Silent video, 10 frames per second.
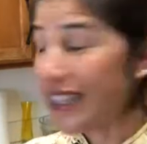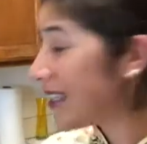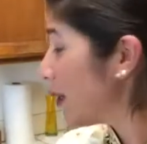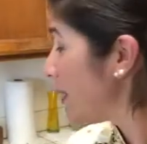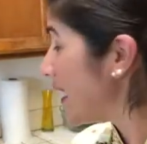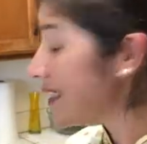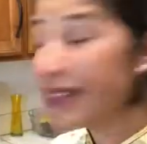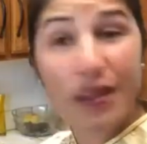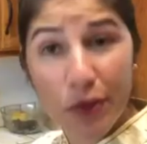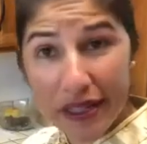So let's
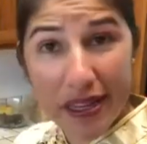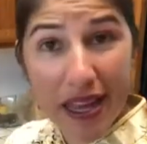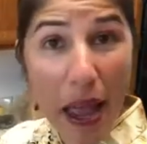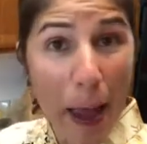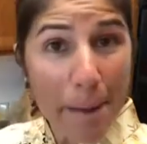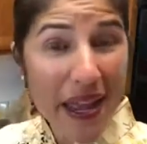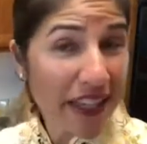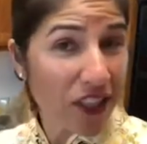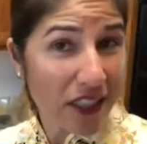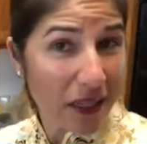see what the
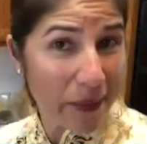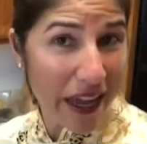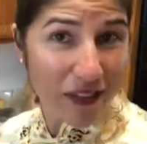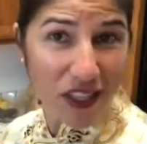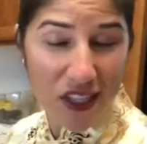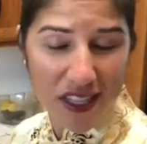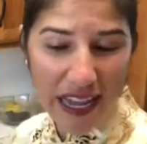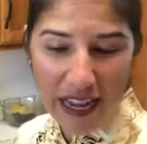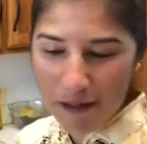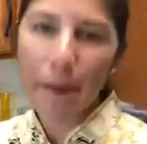pendulum has to
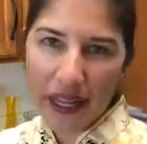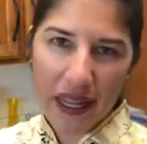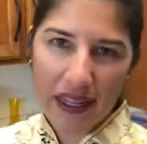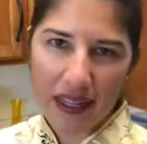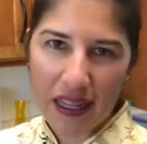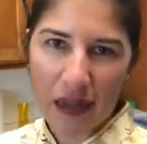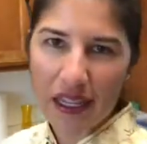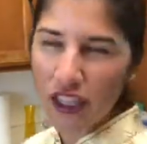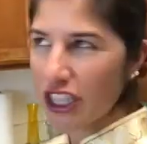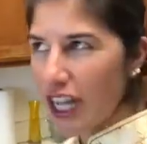say. P.S.
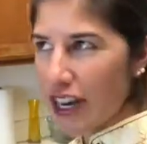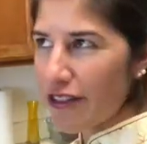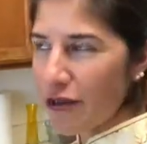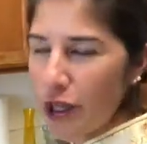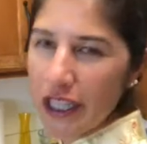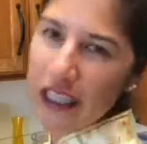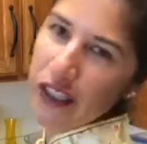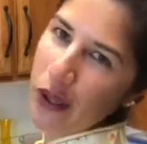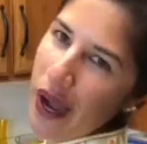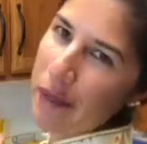I just got off of work,
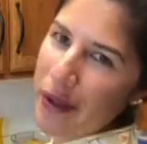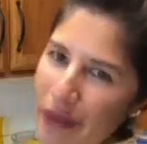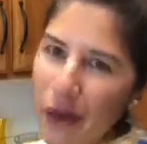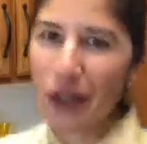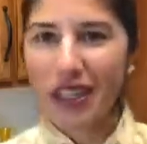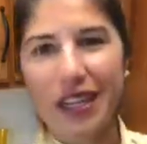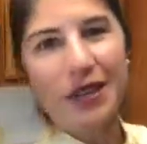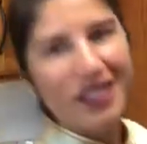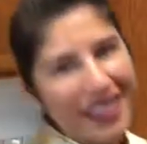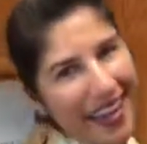so I'm in my work
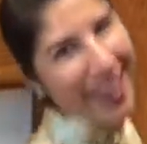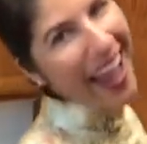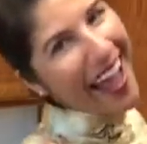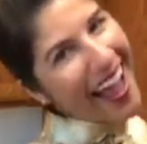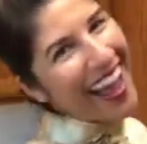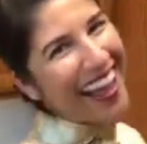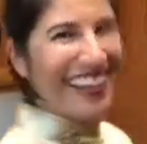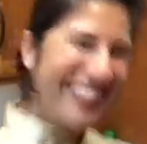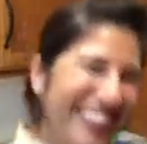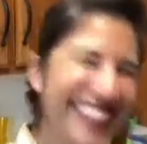clothes like,
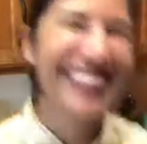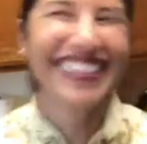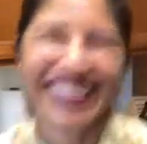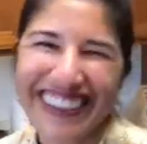ah!